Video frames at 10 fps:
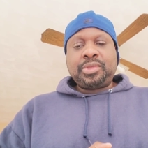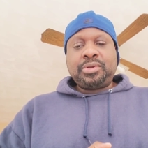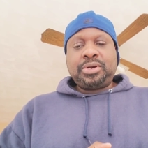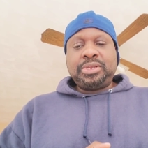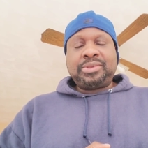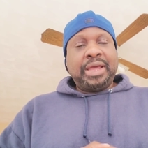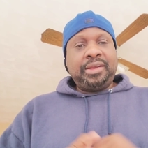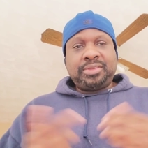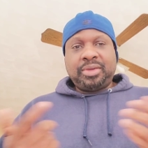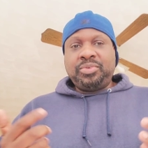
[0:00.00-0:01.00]
it's
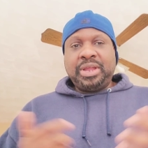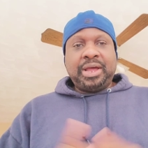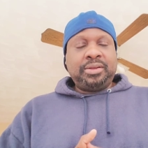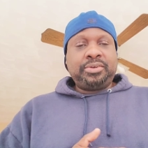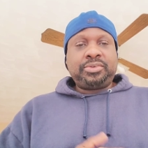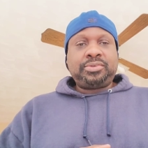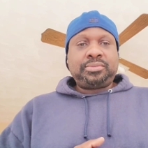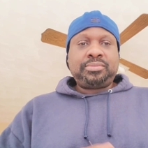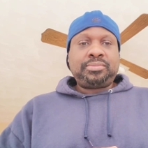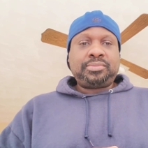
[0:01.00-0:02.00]
$97.
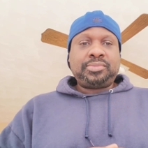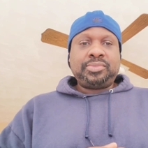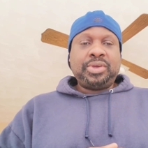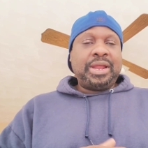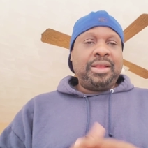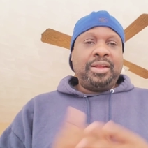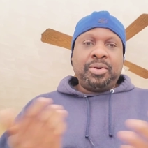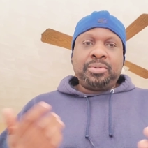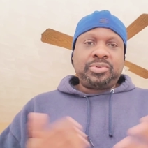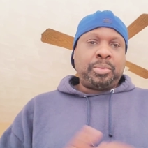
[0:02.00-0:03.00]
And I
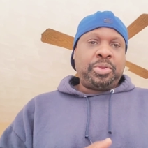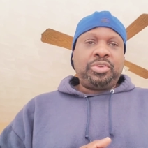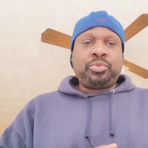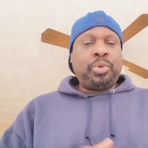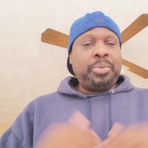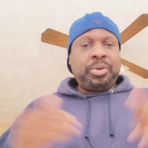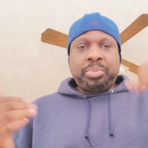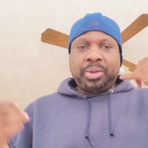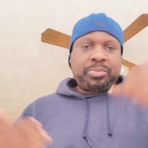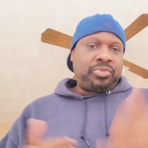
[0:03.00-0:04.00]
know some of you just want me to
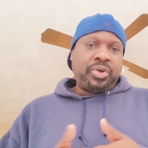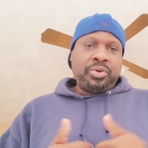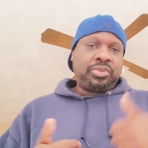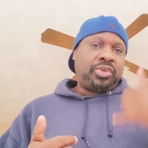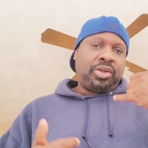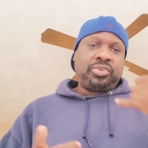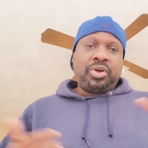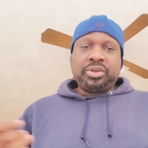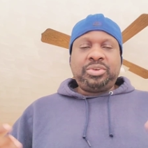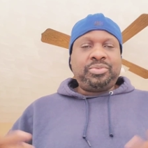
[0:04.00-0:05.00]
pick up the phone and talk to
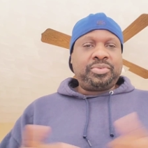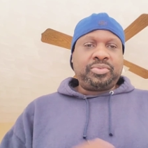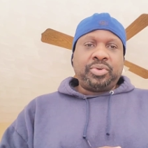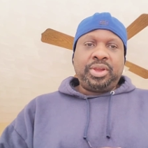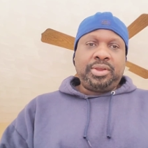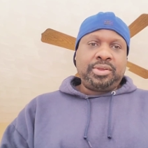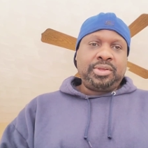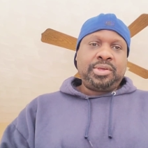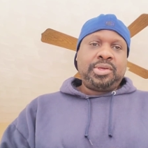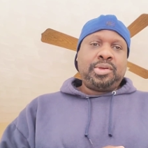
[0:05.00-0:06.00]
all of you for free.
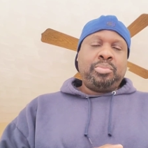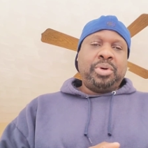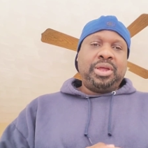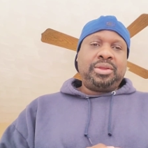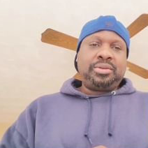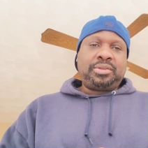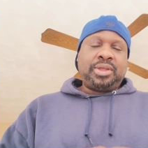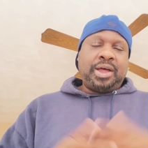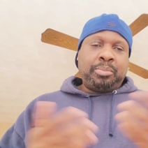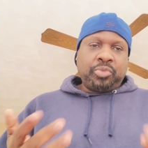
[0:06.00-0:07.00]
But
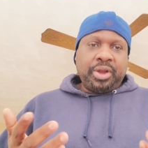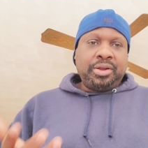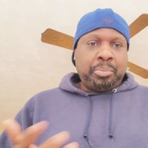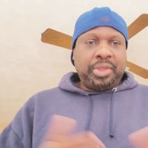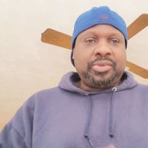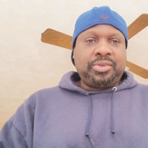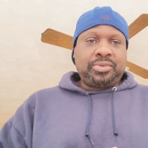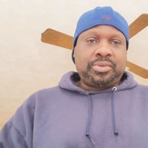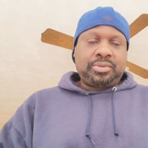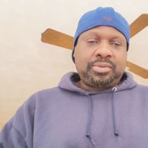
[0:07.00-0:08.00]
I'm running a
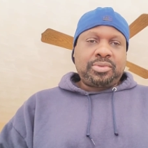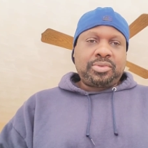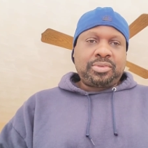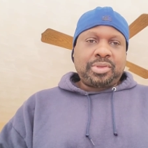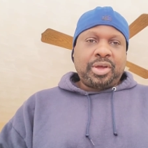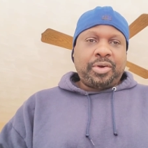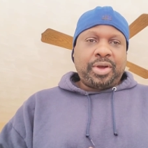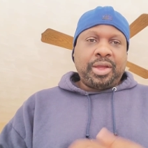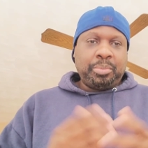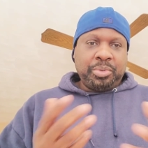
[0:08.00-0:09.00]
business. So
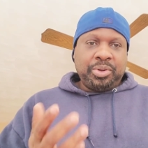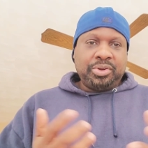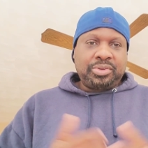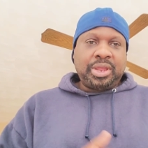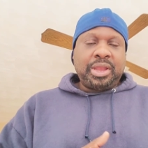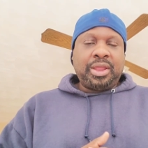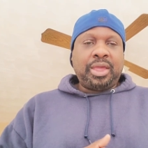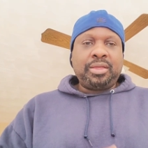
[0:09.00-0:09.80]
I hope you understand that.